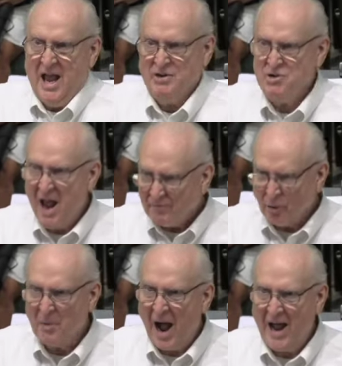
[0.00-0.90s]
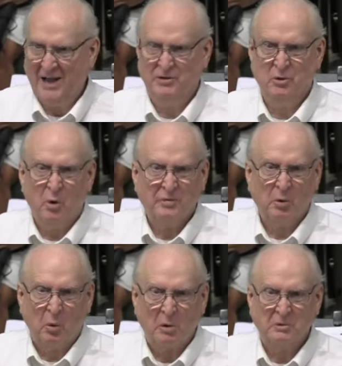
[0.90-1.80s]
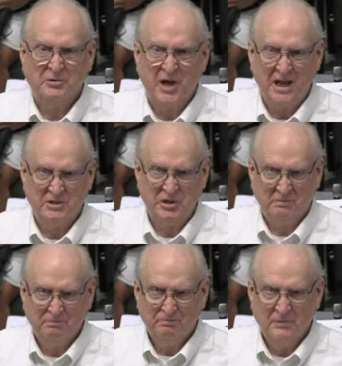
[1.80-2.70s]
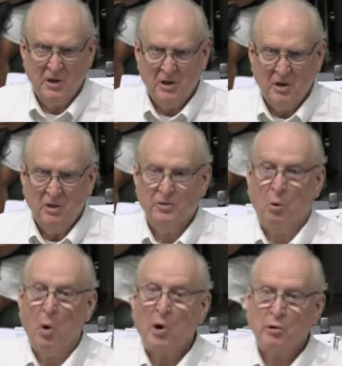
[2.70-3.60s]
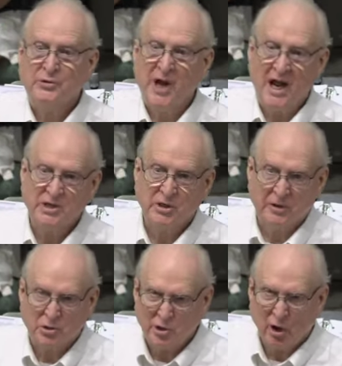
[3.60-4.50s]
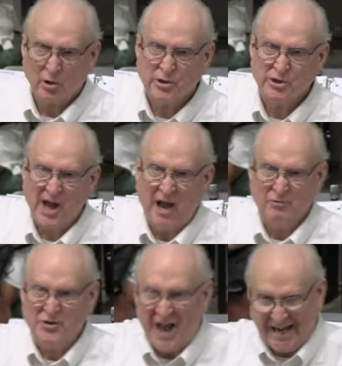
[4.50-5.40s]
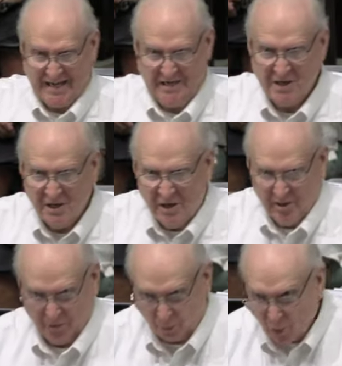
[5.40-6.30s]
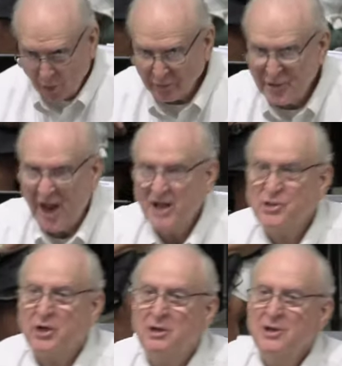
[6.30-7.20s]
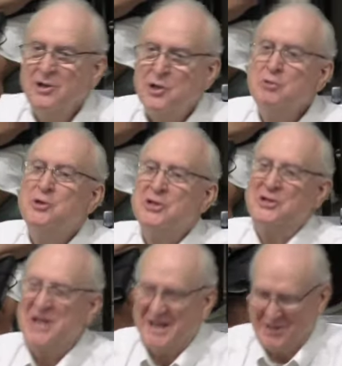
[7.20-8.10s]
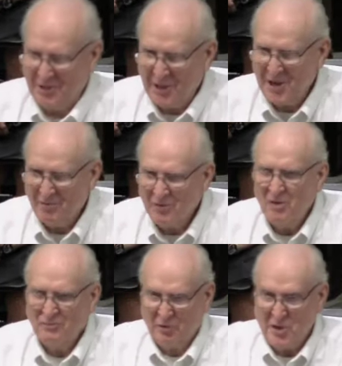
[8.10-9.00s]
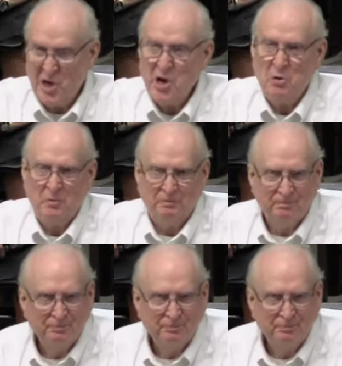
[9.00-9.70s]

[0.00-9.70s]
And never buy into what the world tells you. The world tells you the church is outdated. The world tells you, you just need to live for you.